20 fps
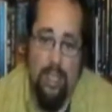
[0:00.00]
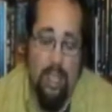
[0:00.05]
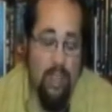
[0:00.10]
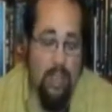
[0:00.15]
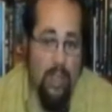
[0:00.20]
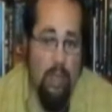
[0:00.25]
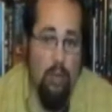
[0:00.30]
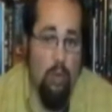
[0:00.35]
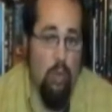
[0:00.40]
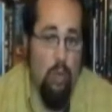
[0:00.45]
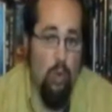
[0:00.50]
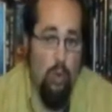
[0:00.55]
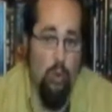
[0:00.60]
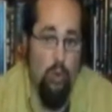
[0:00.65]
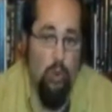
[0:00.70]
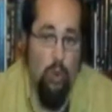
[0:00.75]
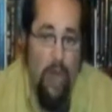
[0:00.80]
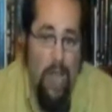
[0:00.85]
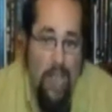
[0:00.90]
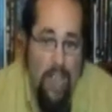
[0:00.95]
Now, that
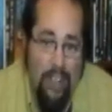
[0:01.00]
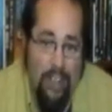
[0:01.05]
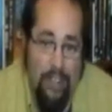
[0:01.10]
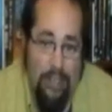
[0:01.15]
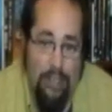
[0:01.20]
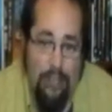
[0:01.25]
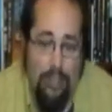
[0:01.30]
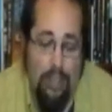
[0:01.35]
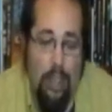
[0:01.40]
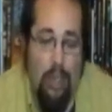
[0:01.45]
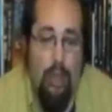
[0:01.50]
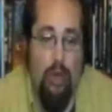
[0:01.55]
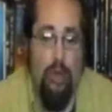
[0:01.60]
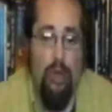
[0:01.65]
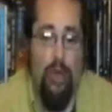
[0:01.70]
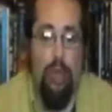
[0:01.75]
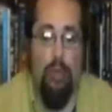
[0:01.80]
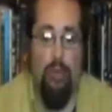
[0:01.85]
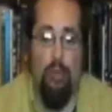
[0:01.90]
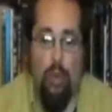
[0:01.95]
word while is
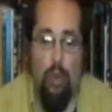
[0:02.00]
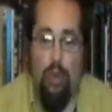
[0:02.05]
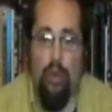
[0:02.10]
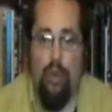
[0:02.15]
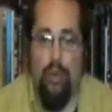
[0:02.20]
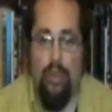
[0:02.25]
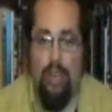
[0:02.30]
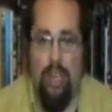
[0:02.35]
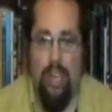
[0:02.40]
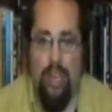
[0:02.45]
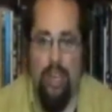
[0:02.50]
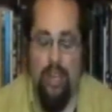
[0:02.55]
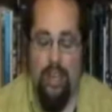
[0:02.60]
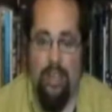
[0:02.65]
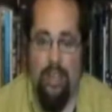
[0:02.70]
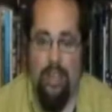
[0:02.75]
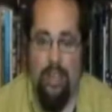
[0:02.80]
so important there.